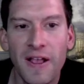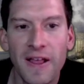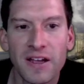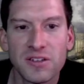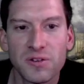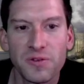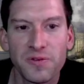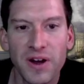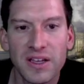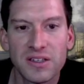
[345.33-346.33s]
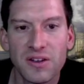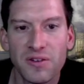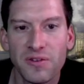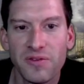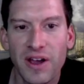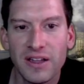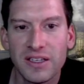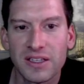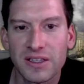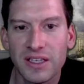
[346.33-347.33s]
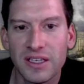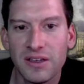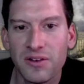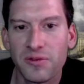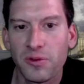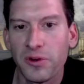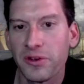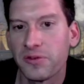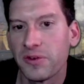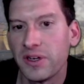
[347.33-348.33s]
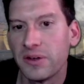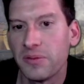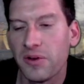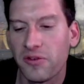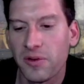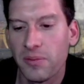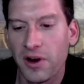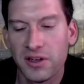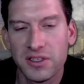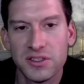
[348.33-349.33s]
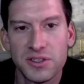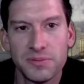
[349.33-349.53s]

and to fight valiantly for their freedom from bondage.